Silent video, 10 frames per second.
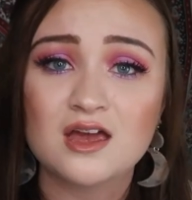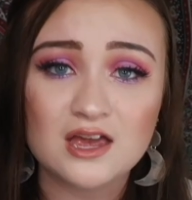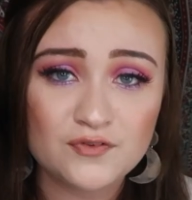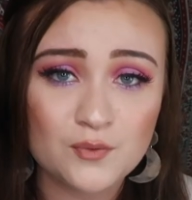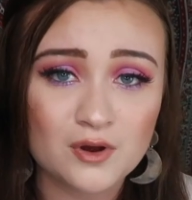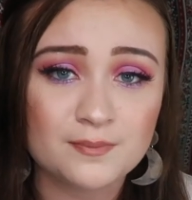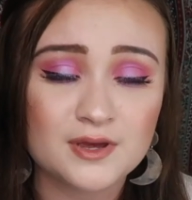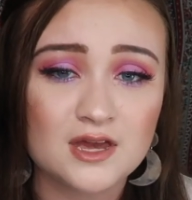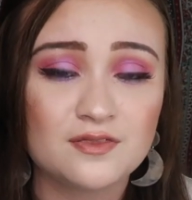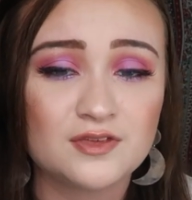If you want to
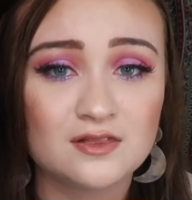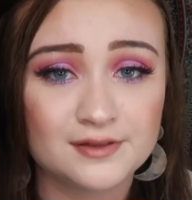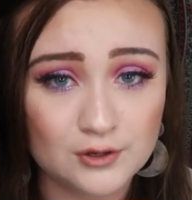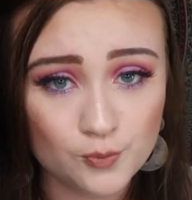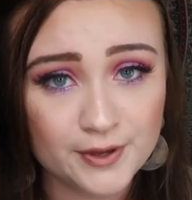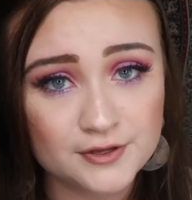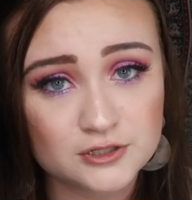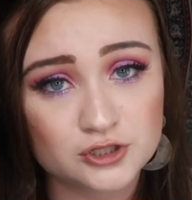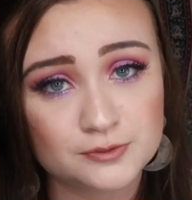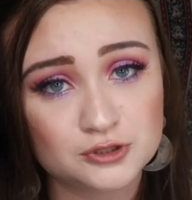be, the link will be in the
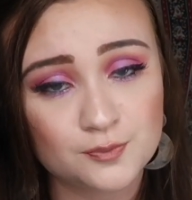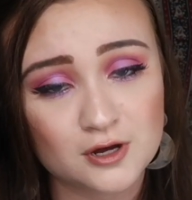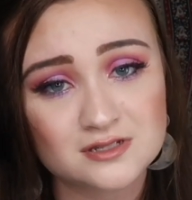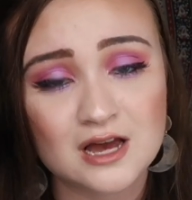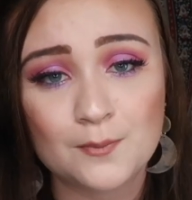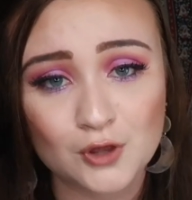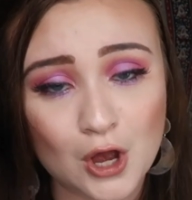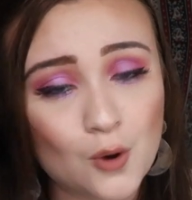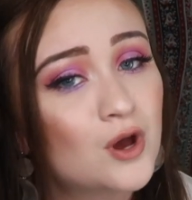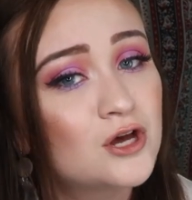description box down
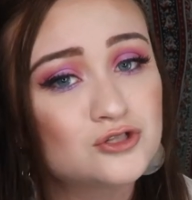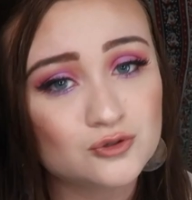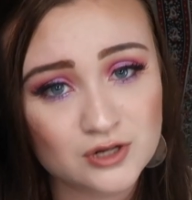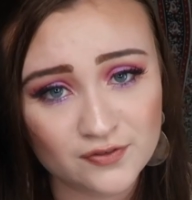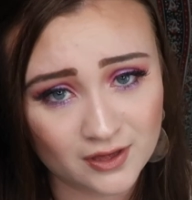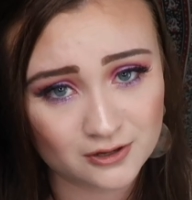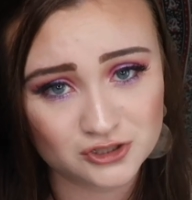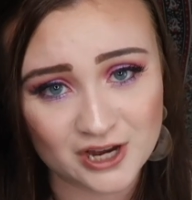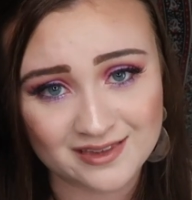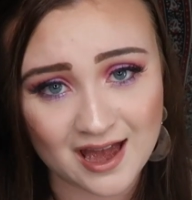below, so definitely go
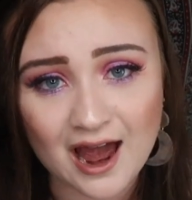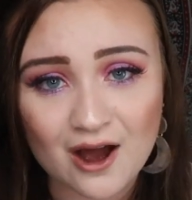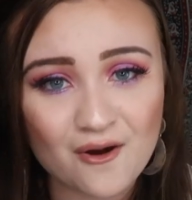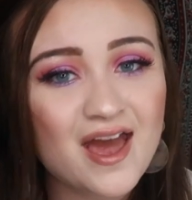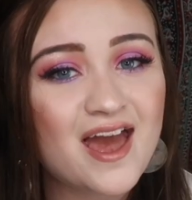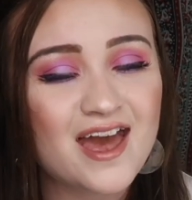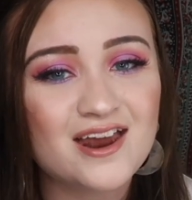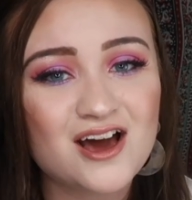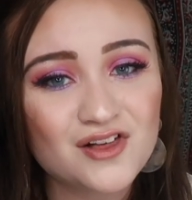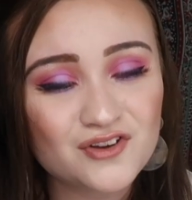check that out.
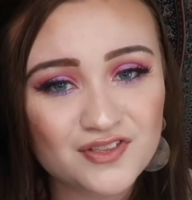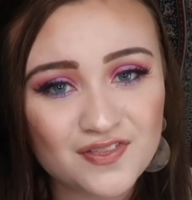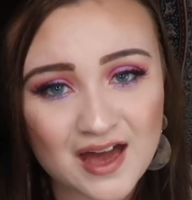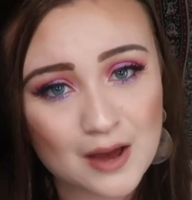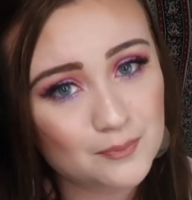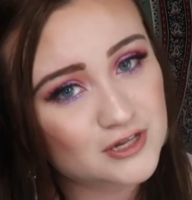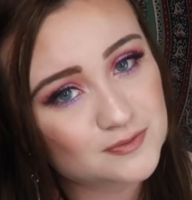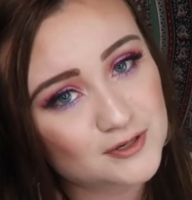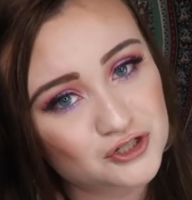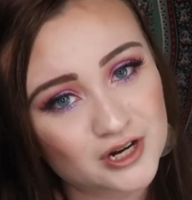And other than that,
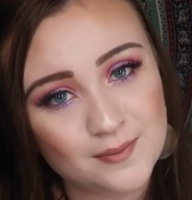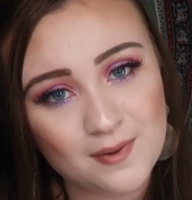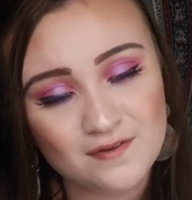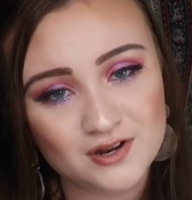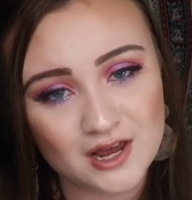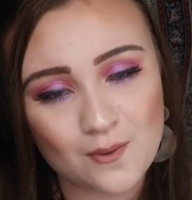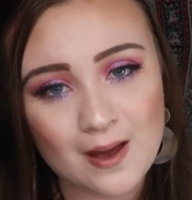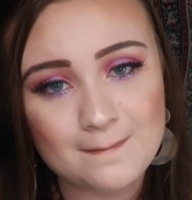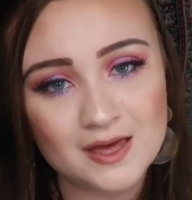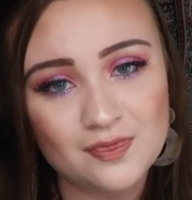please make sure to give my video
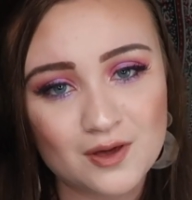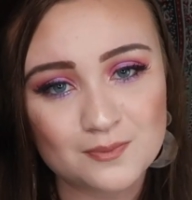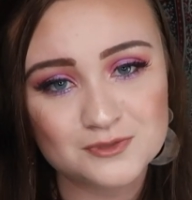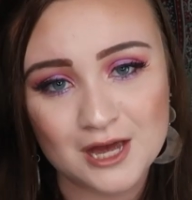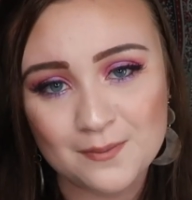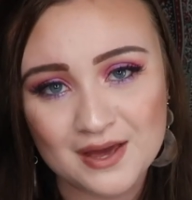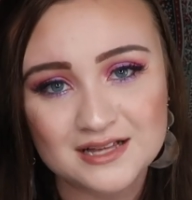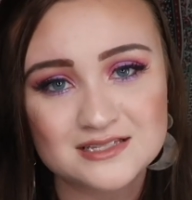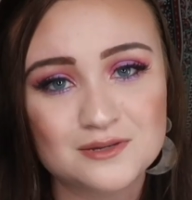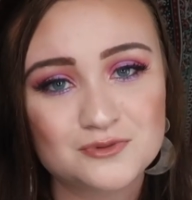a big thumbs up
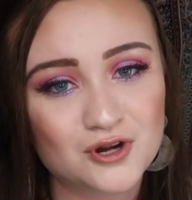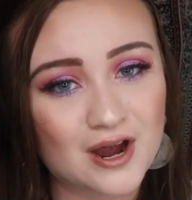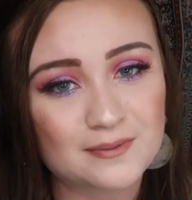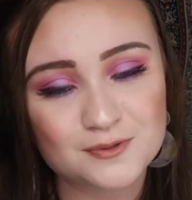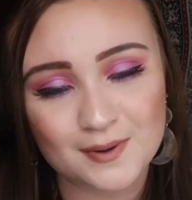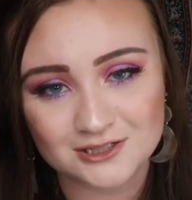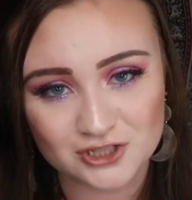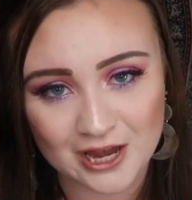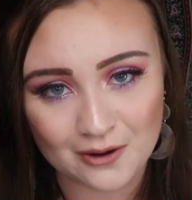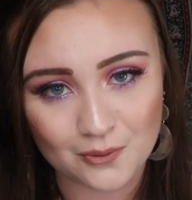and subscribe to my
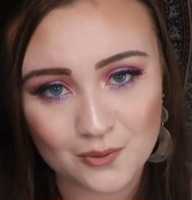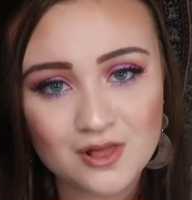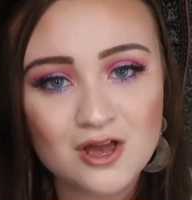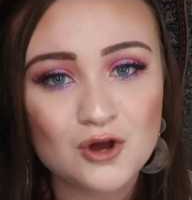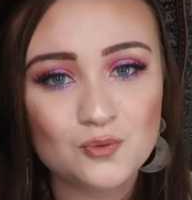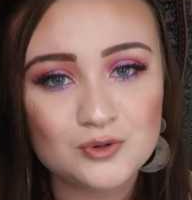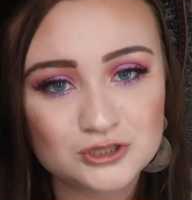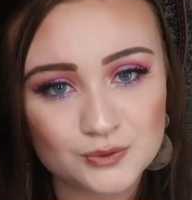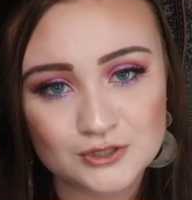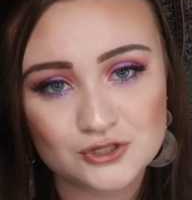channel,
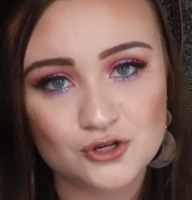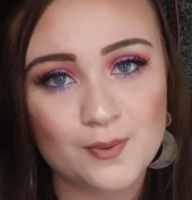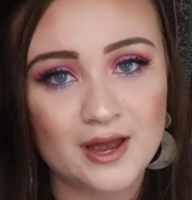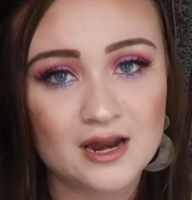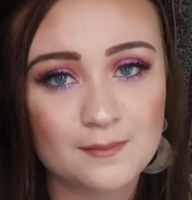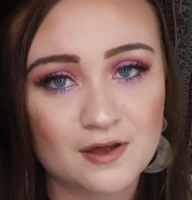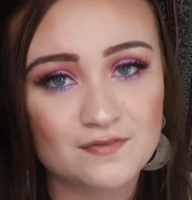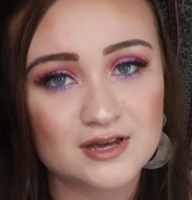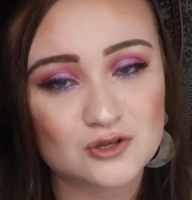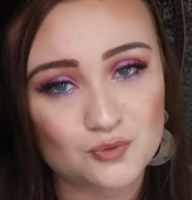which you can do by hitting my
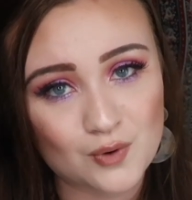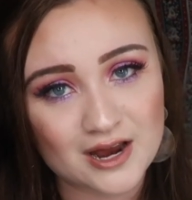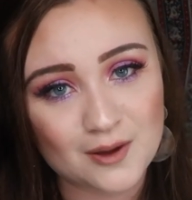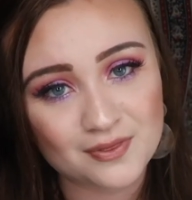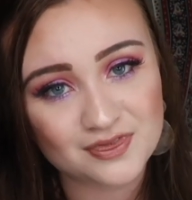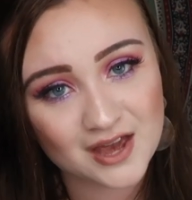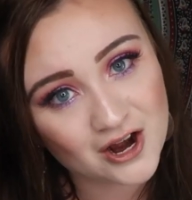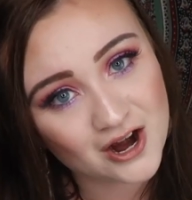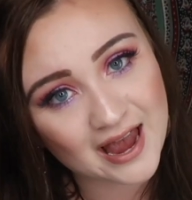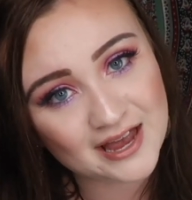face right up
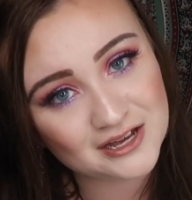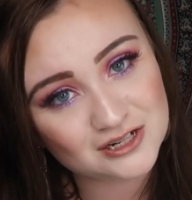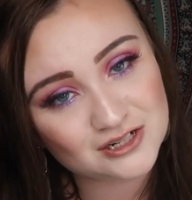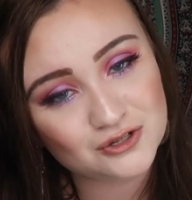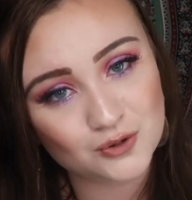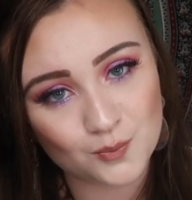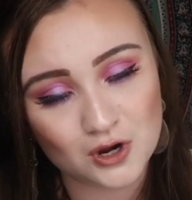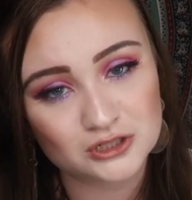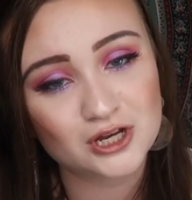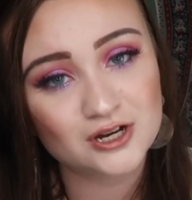there, and you can
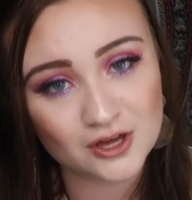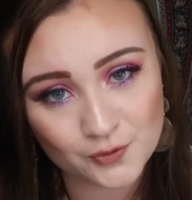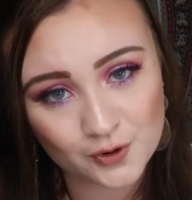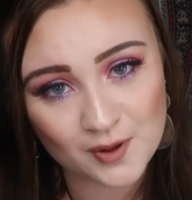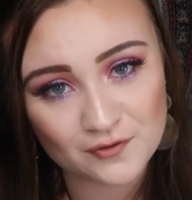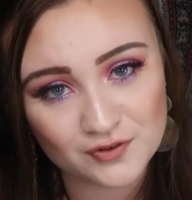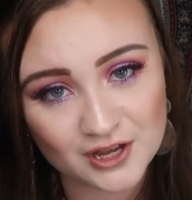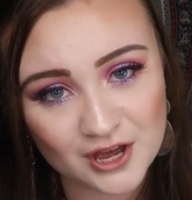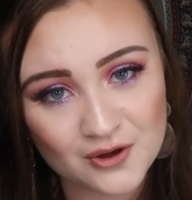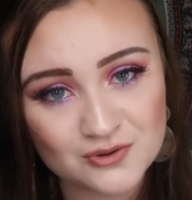watch another one of my
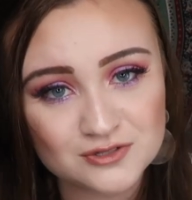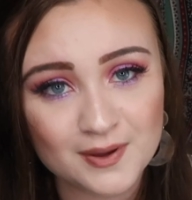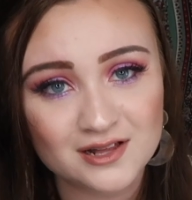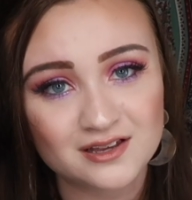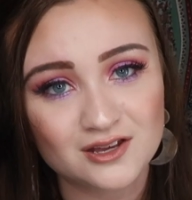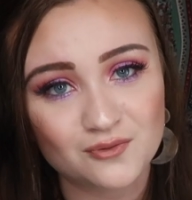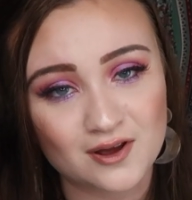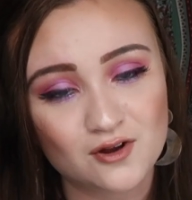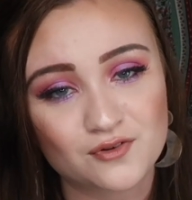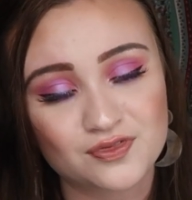videos by clicking
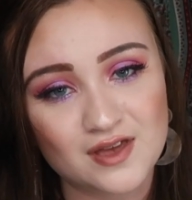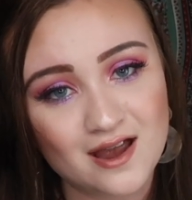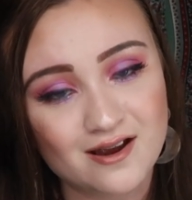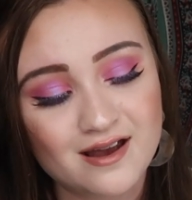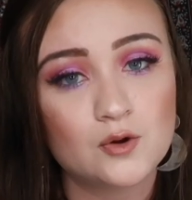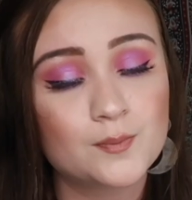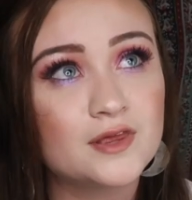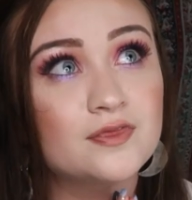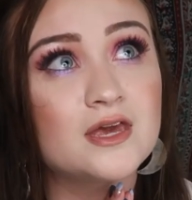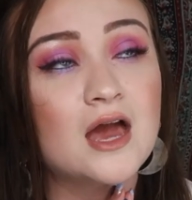right over there. It would
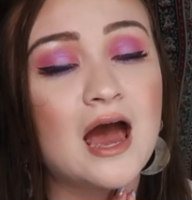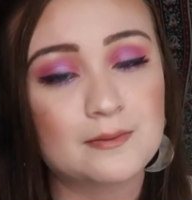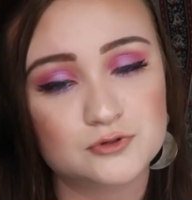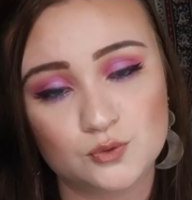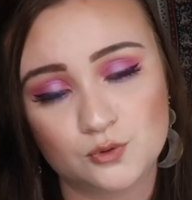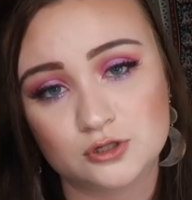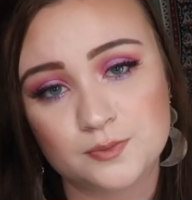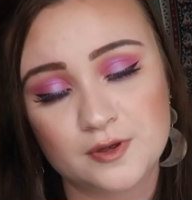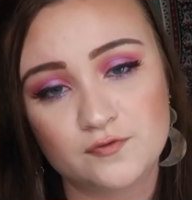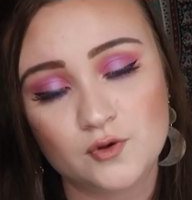mean the absolute world
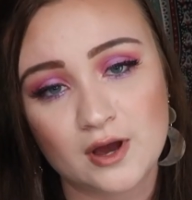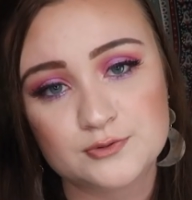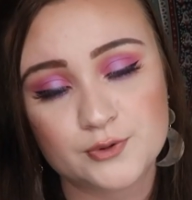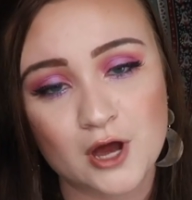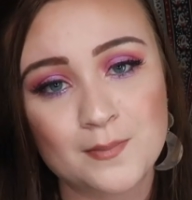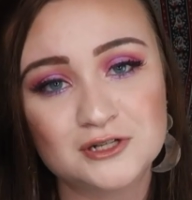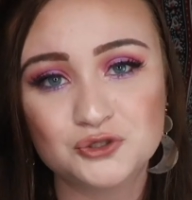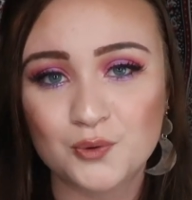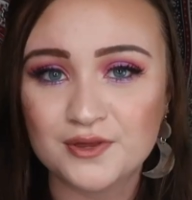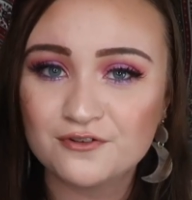to me if you guys would come and
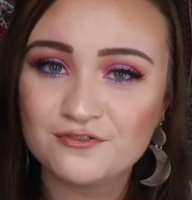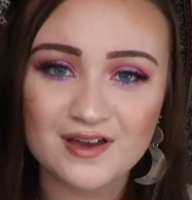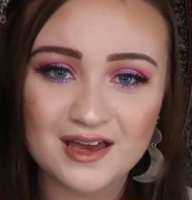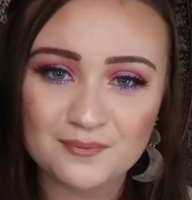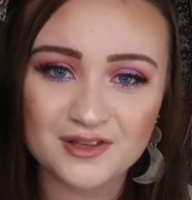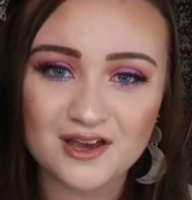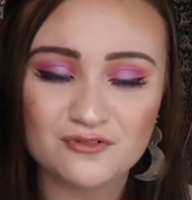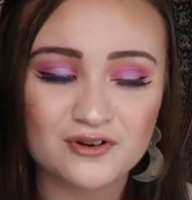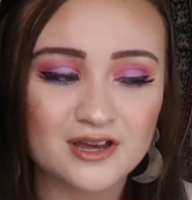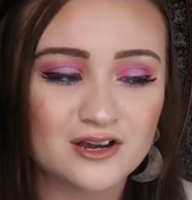join the family
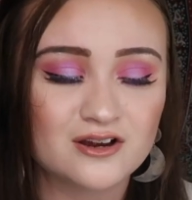over here.